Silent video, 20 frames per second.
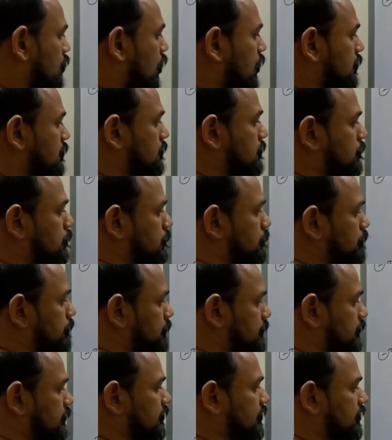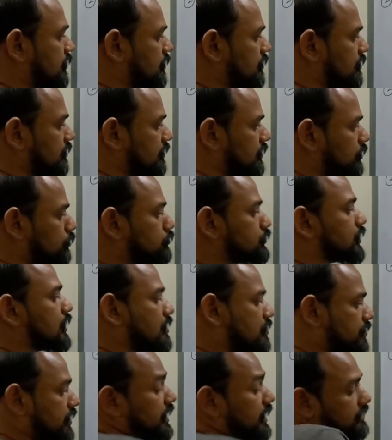not
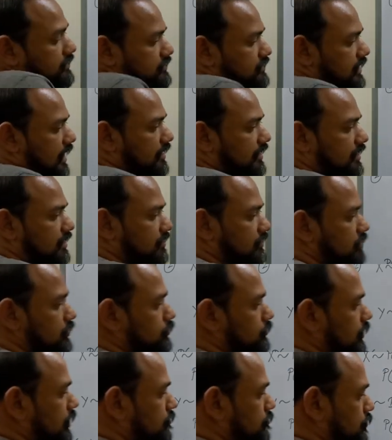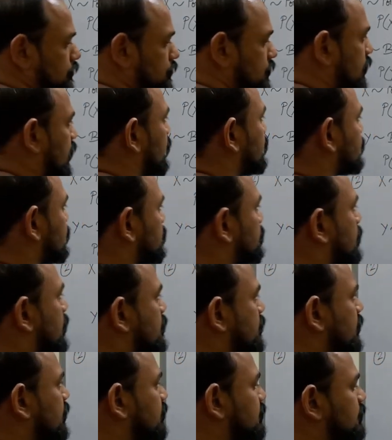using this. I can give you the answer
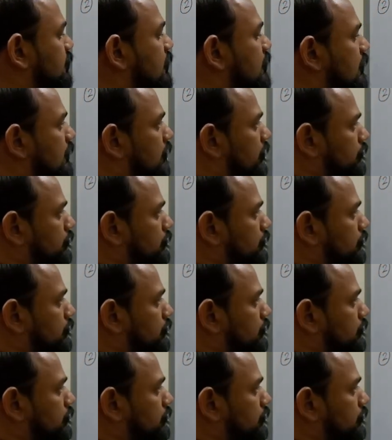by this.